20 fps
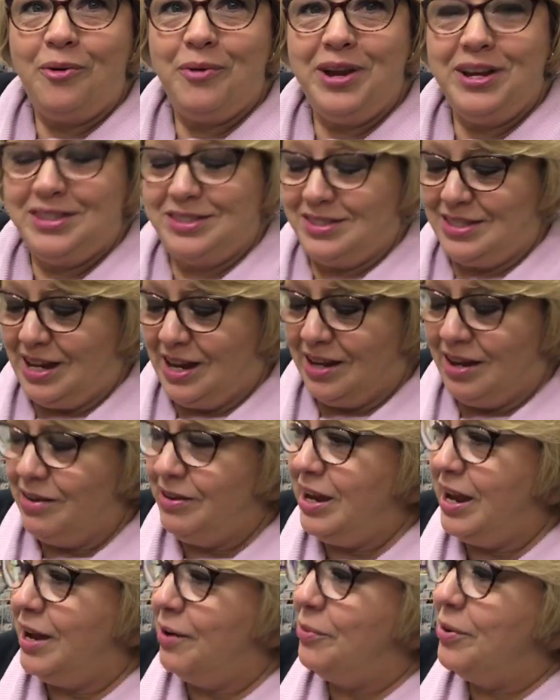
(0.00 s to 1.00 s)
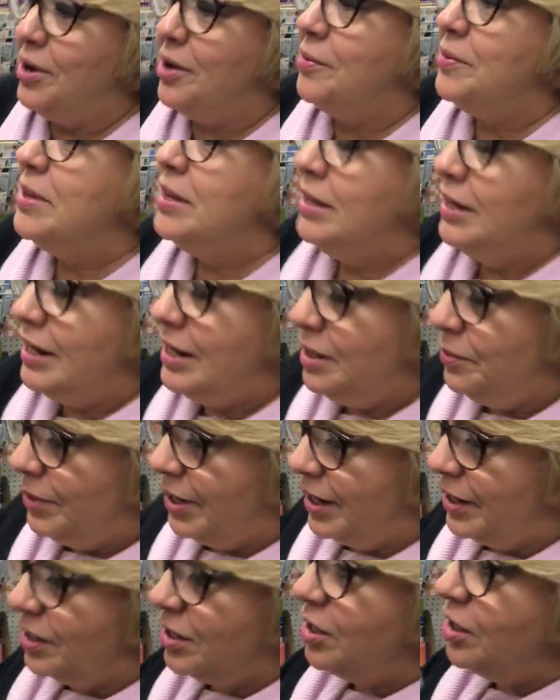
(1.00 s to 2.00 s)
always thing. Okay, well,
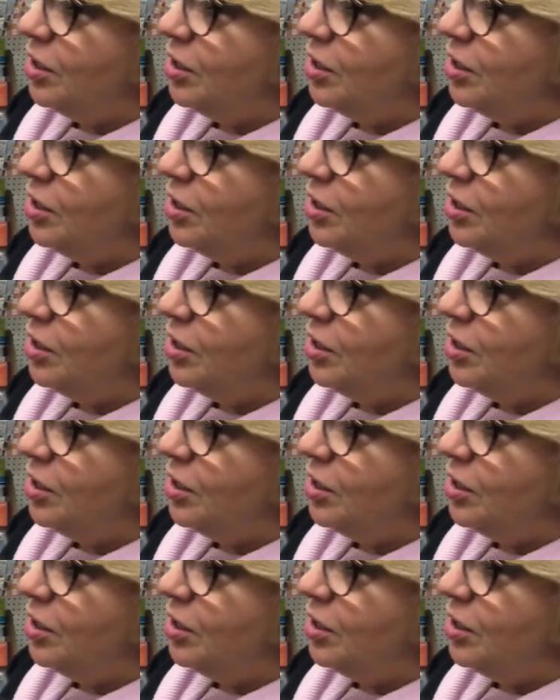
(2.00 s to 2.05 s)
anyway,